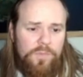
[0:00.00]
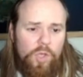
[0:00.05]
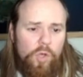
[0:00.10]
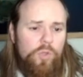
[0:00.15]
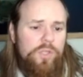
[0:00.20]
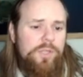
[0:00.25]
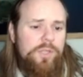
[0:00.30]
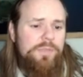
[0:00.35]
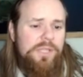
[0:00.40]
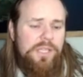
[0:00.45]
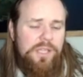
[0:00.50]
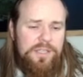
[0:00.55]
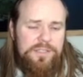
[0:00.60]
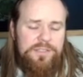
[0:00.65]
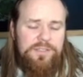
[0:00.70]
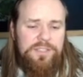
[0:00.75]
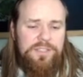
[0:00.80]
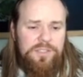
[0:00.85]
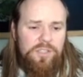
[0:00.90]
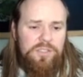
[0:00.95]
only because
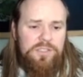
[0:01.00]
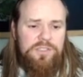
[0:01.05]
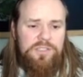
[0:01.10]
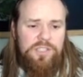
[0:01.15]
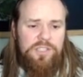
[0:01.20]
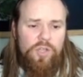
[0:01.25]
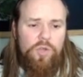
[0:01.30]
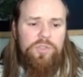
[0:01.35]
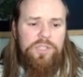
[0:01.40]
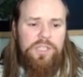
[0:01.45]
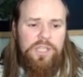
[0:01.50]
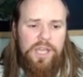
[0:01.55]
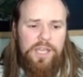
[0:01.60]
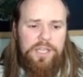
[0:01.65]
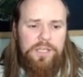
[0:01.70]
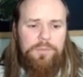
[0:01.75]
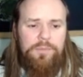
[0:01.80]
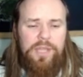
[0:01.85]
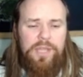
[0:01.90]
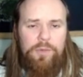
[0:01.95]
it is the only
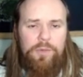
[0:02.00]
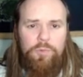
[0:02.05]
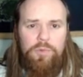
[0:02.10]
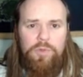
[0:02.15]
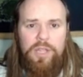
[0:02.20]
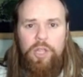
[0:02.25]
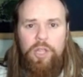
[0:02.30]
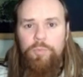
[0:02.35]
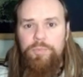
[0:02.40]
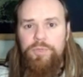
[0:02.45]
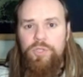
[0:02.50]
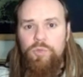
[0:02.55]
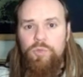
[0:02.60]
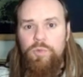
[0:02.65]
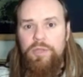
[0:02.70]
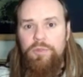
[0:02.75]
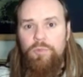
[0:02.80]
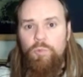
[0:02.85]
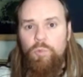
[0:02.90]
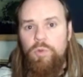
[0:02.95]
item that will help you
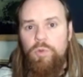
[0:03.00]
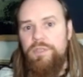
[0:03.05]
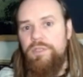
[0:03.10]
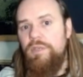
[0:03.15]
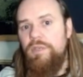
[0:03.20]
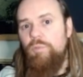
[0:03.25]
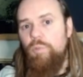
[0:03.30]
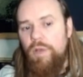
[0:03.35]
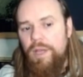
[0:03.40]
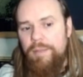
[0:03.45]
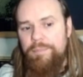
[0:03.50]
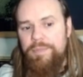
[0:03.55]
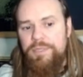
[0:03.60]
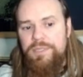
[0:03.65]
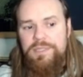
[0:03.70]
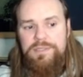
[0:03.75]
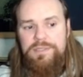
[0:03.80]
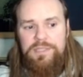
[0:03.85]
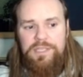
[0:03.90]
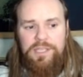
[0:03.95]
with wooden
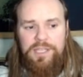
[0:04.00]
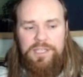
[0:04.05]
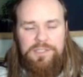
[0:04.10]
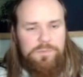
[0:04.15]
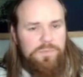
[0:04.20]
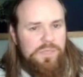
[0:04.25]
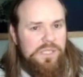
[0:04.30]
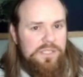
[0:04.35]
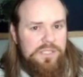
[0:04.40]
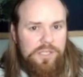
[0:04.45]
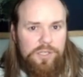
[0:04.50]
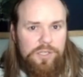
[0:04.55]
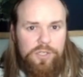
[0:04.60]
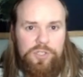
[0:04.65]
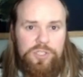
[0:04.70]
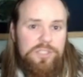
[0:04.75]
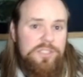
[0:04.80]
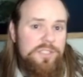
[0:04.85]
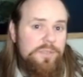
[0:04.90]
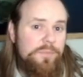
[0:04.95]
weapons. It gets B tier
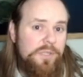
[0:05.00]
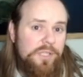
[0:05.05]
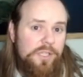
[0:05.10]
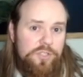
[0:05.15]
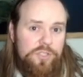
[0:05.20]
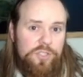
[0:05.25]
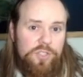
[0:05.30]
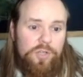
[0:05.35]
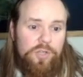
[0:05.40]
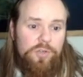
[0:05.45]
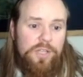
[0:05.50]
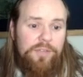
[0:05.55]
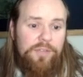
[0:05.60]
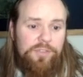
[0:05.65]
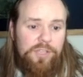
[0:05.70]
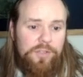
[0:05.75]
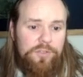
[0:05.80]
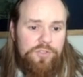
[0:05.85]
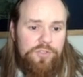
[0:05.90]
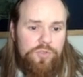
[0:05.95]
just simply because you don't have
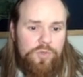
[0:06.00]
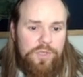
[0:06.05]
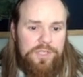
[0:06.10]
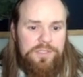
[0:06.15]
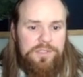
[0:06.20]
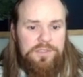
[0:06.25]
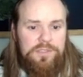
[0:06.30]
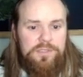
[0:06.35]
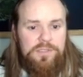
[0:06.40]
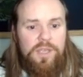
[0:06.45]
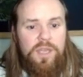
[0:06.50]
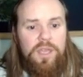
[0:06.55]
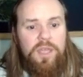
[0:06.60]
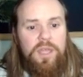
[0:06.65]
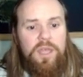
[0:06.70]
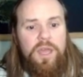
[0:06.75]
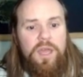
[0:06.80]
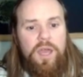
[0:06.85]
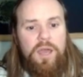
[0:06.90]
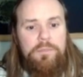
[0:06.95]
any other choices.
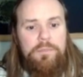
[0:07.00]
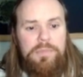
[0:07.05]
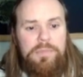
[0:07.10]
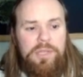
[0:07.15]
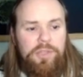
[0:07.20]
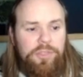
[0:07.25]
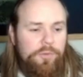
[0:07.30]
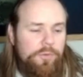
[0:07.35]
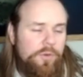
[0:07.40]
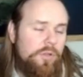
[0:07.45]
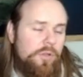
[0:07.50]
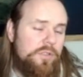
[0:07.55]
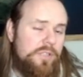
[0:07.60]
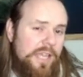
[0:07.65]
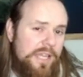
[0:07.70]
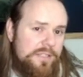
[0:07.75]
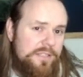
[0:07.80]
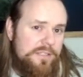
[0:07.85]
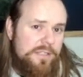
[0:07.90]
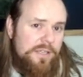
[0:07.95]
Mithril
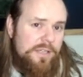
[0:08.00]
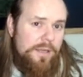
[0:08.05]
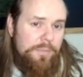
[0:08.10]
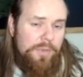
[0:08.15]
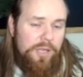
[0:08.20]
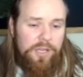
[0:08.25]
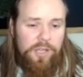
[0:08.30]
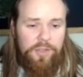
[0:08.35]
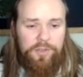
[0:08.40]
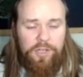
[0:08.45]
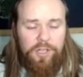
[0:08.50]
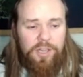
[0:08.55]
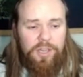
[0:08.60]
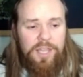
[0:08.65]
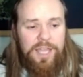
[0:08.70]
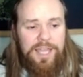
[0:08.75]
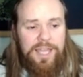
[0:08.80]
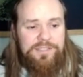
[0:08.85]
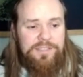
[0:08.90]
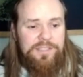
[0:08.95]
next up, another
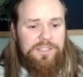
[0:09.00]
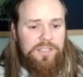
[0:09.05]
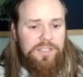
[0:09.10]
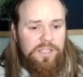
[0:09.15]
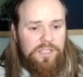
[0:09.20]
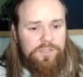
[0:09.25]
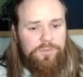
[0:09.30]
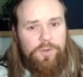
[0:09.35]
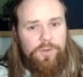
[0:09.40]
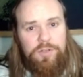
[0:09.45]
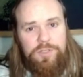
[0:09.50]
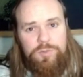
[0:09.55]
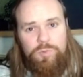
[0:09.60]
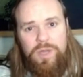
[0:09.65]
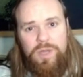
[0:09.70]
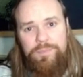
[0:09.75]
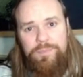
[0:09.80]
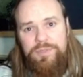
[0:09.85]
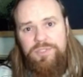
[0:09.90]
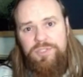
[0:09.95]
classic. As far as
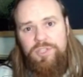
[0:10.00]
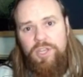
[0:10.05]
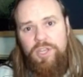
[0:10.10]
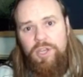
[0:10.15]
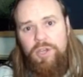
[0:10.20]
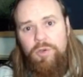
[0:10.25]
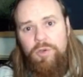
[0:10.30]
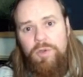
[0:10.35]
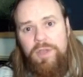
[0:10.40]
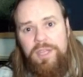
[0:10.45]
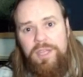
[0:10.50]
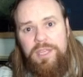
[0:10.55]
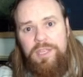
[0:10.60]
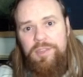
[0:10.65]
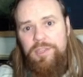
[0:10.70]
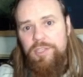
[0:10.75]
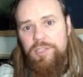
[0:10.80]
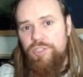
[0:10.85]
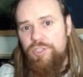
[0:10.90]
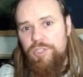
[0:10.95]
weapons go,
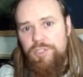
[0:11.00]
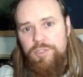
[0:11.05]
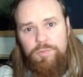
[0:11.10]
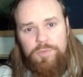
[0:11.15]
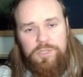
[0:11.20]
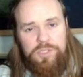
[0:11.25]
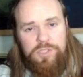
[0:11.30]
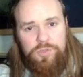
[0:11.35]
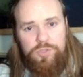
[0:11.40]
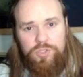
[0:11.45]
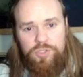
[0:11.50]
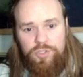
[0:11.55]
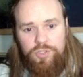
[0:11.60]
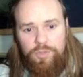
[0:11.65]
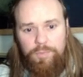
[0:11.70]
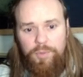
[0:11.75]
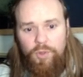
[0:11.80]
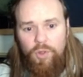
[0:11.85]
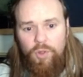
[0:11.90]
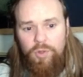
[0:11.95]
this just reduces your
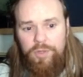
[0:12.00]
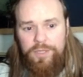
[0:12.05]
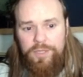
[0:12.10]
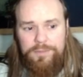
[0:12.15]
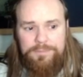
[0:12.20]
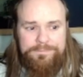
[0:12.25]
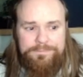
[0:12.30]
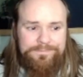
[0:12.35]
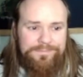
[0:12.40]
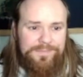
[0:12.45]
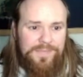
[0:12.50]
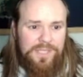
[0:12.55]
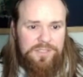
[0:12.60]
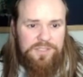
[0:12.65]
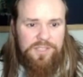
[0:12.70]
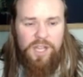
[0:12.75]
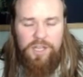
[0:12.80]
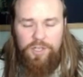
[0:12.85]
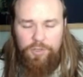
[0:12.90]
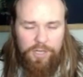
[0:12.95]
bulk. It's
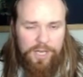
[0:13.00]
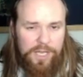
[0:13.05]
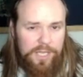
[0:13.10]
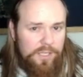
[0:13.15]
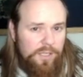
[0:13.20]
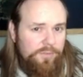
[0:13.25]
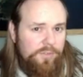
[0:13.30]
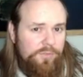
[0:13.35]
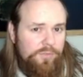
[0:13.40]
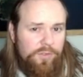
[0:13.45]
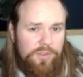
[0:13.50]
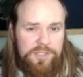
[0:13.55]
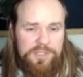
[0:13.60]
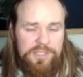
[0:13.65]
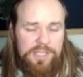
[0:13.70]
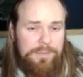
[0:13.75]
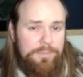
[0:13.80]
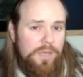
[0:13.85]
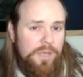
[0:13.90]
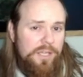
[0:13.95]
not great. For the
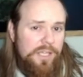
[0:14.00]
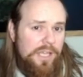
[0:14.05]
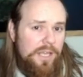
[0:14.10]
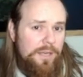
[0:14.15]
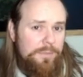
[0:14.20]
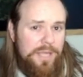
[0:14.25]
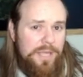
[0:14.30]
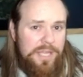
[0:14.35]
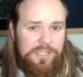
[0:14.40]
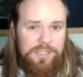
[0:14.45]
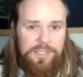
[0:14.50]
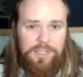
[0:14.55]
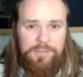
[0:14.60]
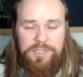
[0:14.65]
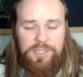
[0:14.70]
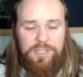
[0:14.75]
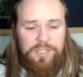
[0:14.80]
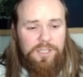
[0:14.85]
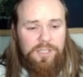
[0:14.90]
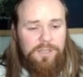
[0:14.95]
same money, adamantium is
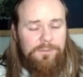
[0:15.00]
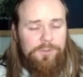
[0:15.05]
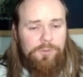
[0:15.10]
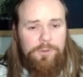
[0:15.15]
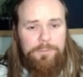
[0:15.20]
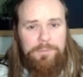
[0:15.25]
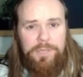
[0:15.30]
going to give you a